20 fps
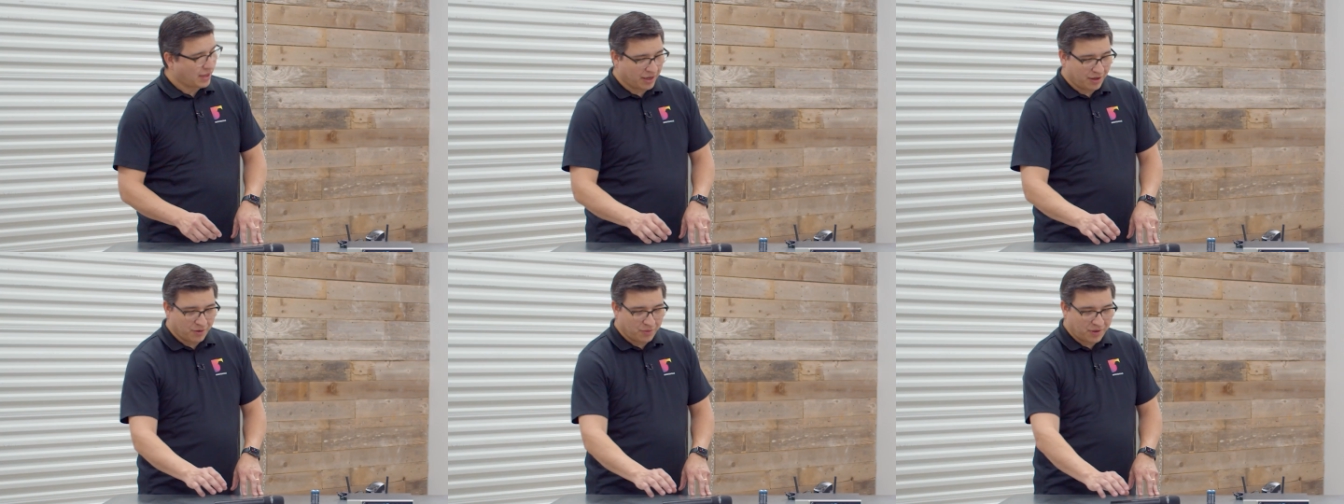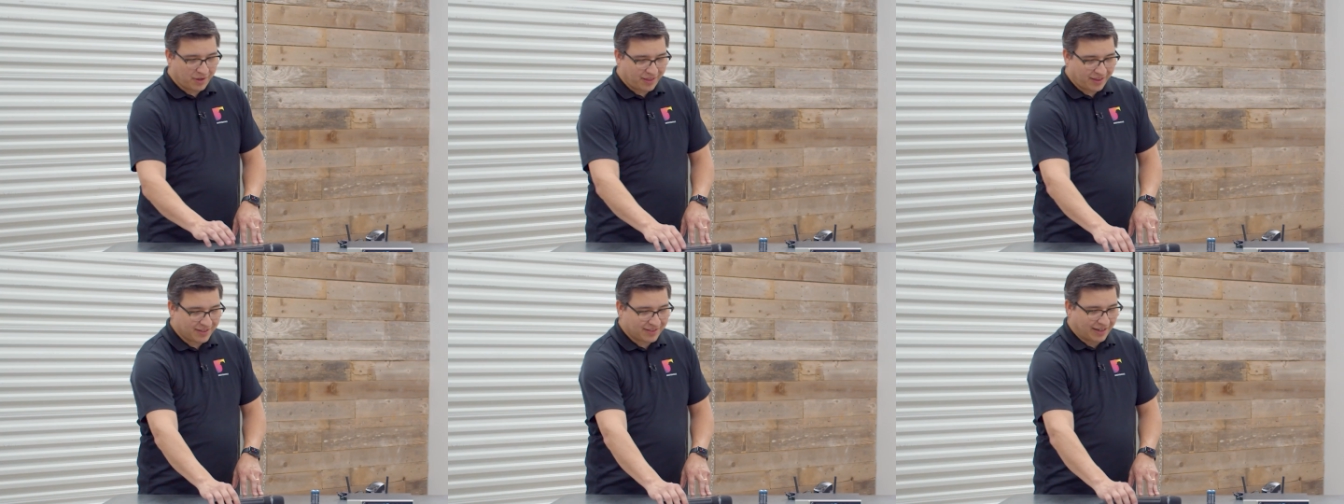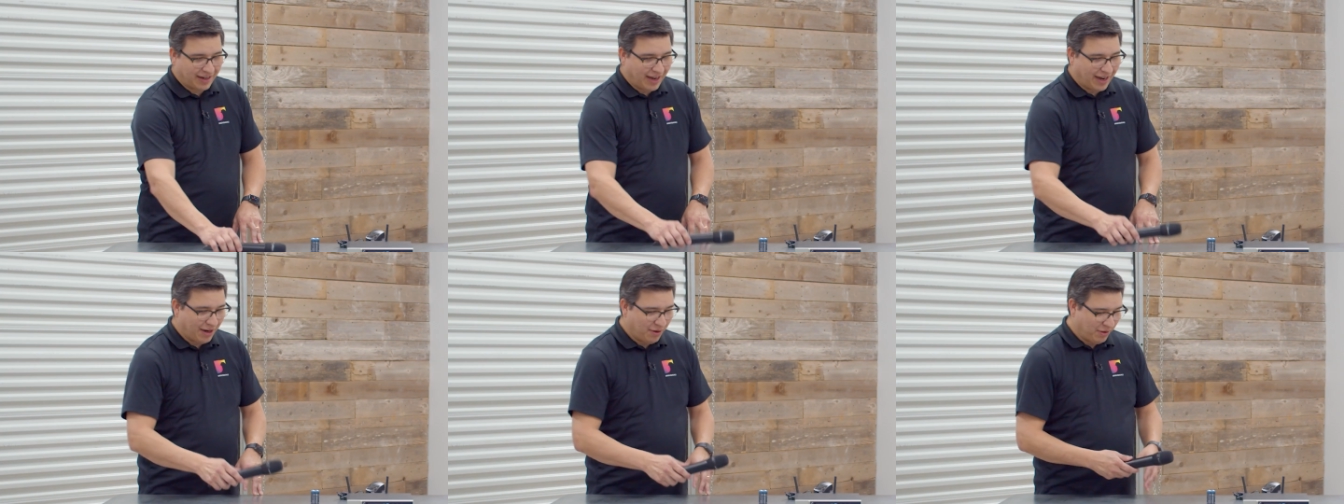I know one of the things
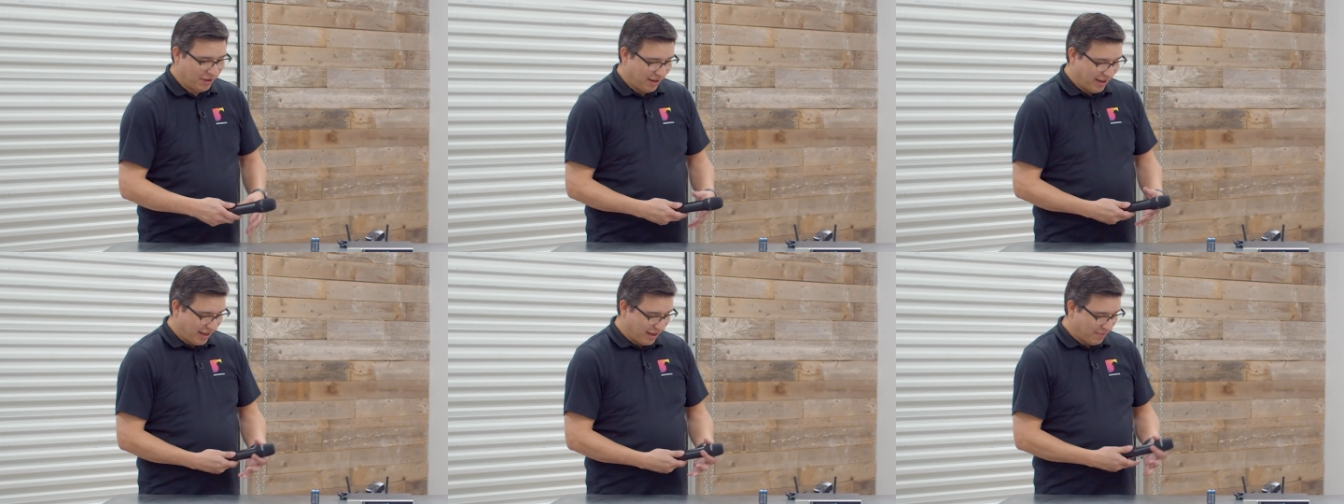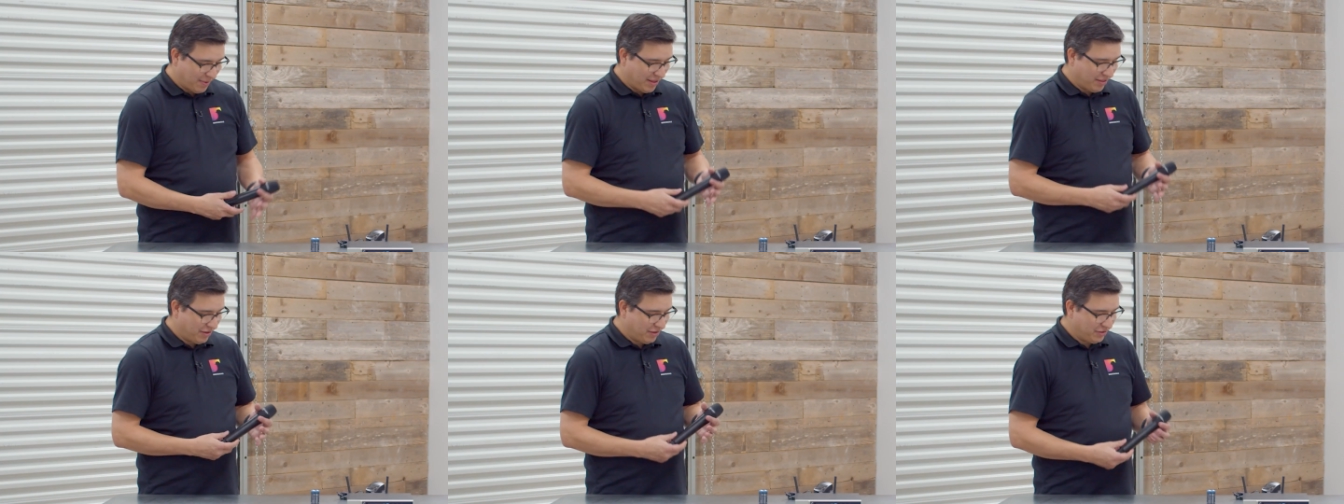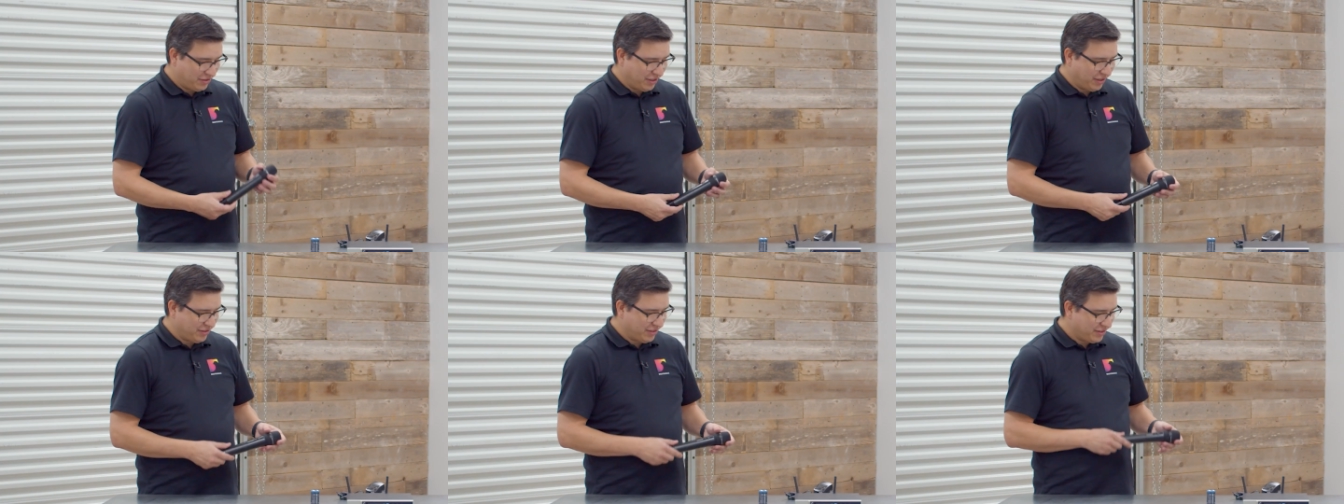that I really like about the new
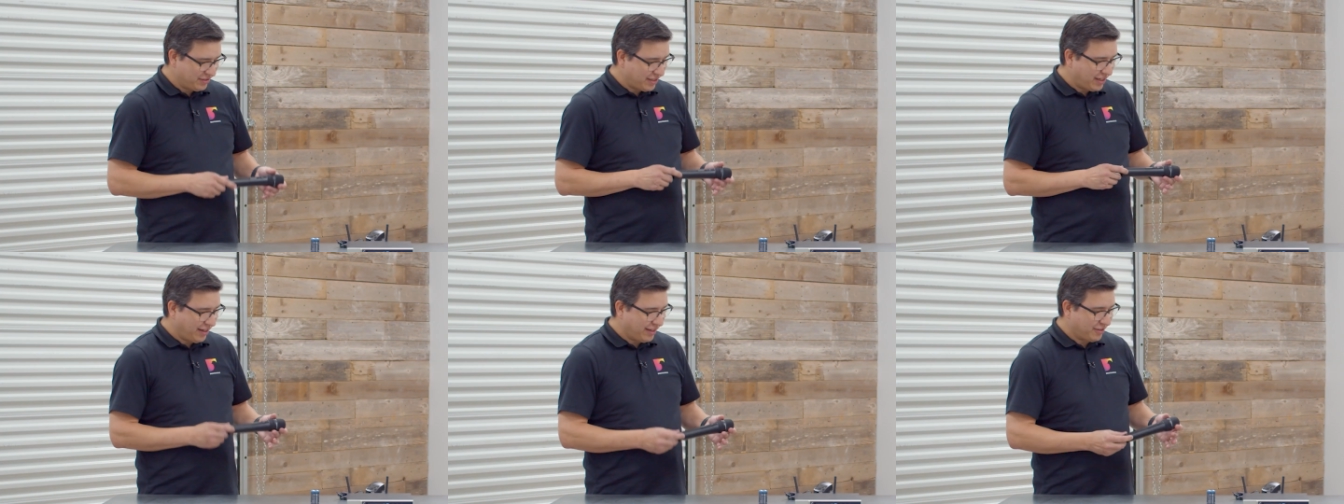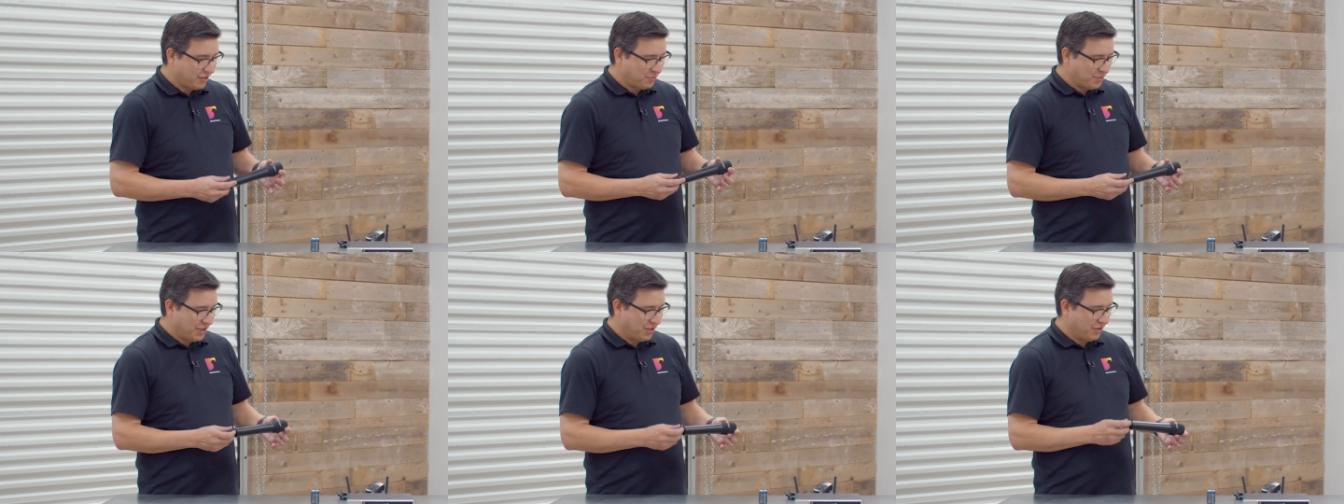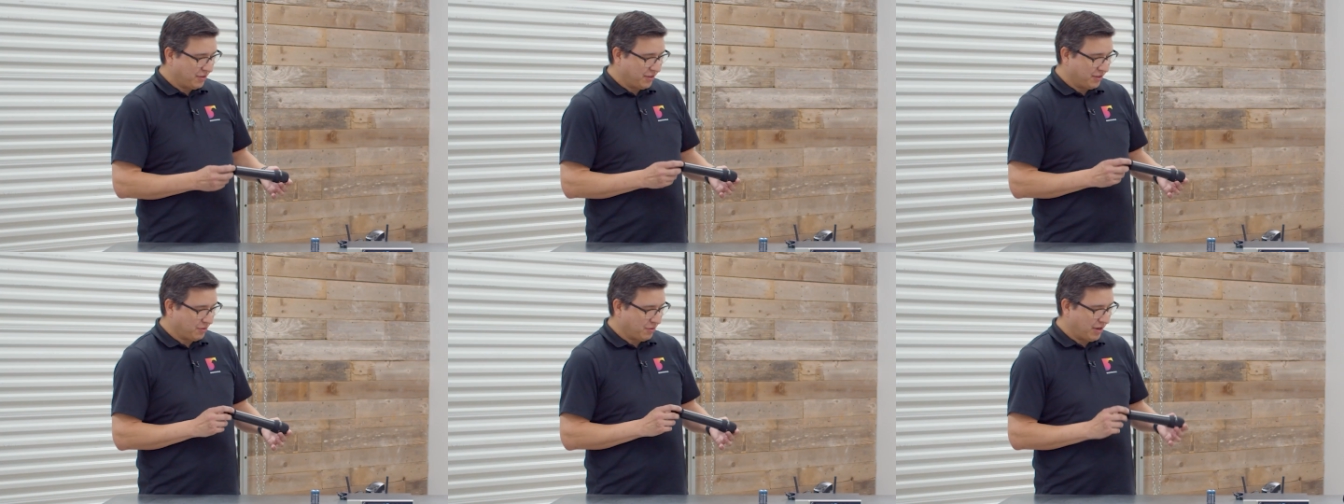series, and Sennheiser's been
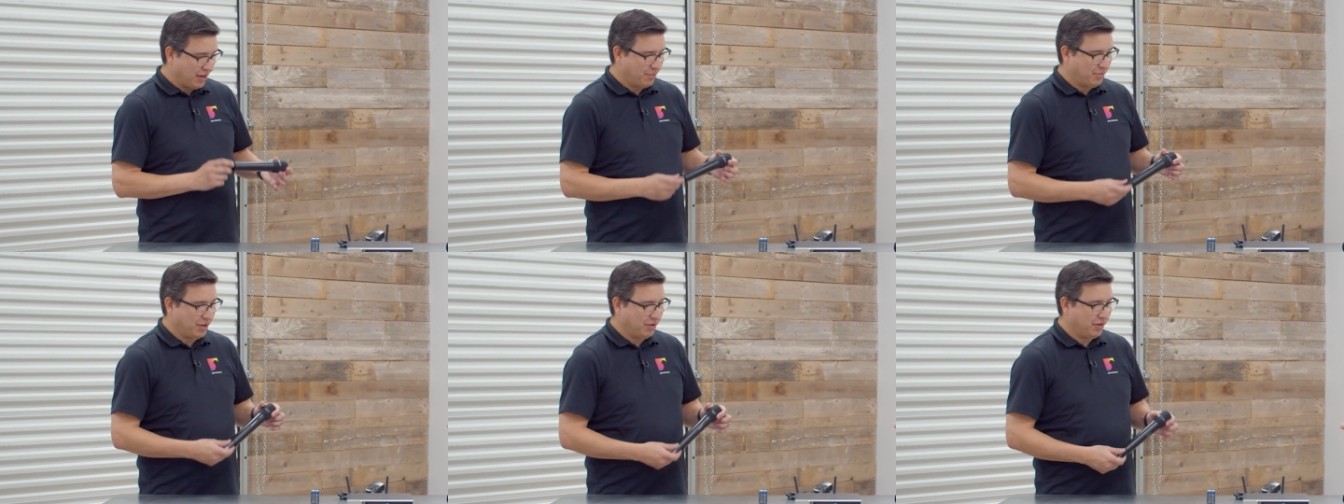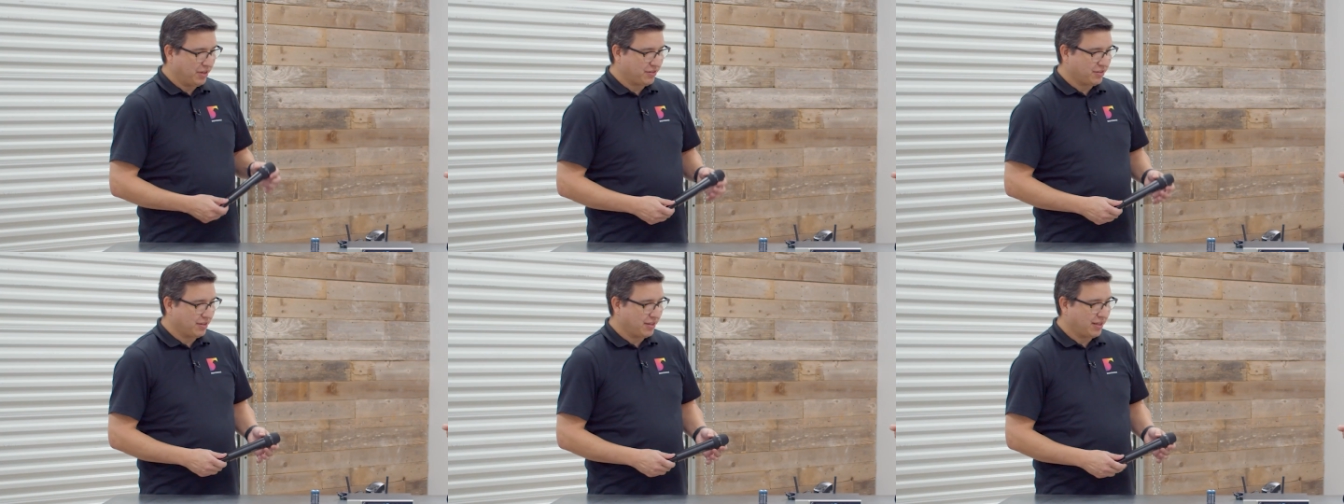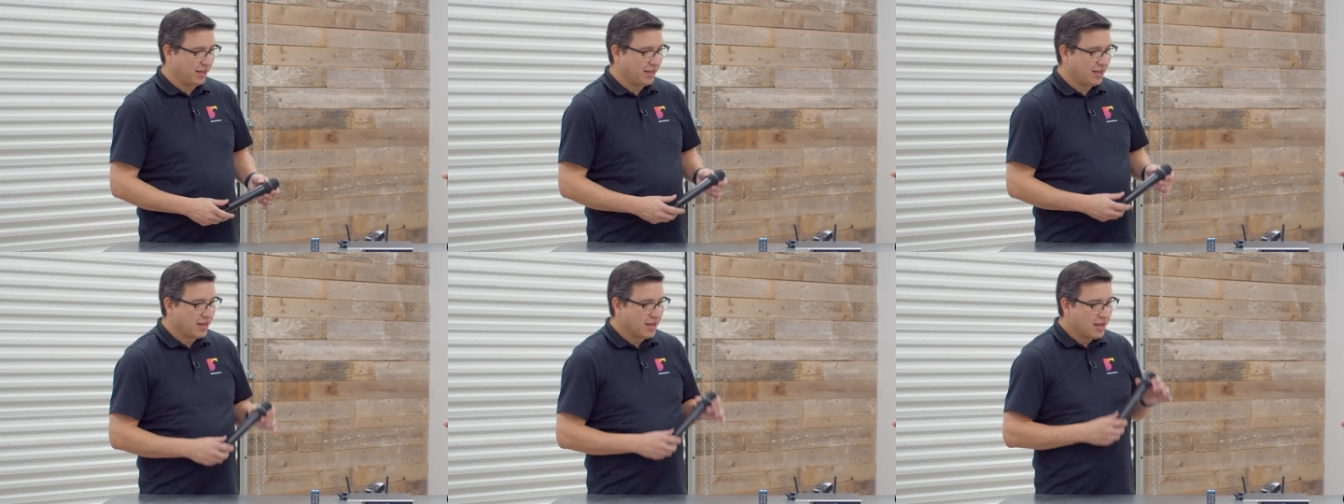doing this quite a bit recently,